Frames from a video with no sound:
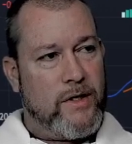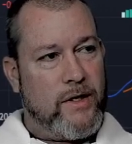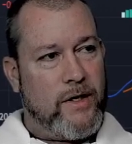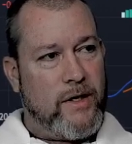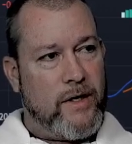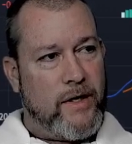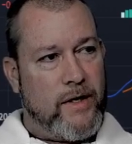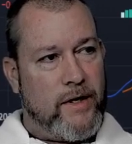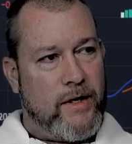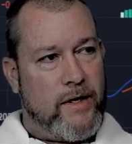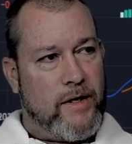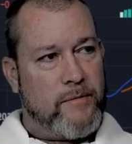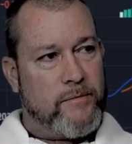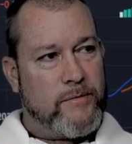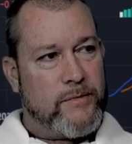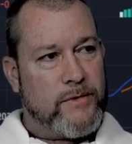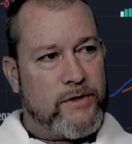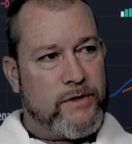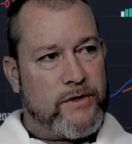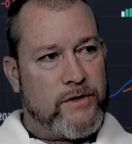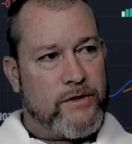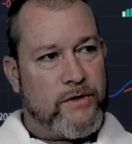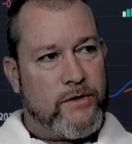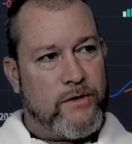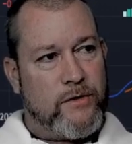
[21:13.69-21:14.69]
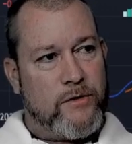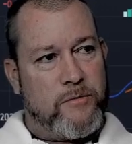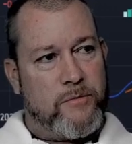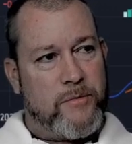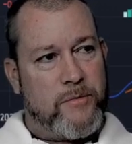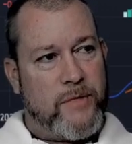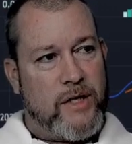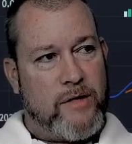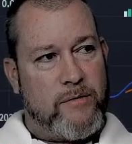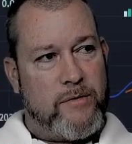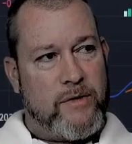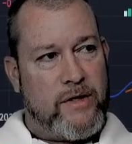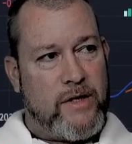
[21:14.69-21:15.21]
So
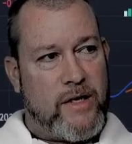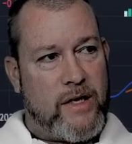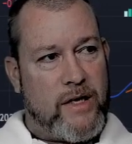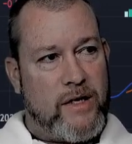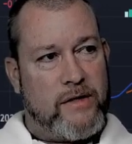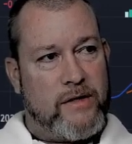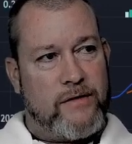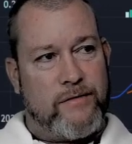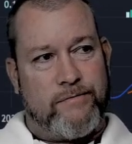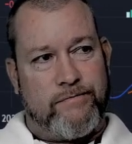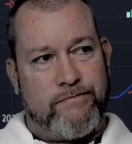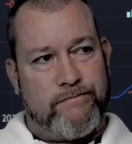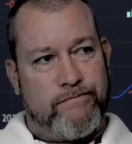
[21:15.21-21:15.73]
maybe that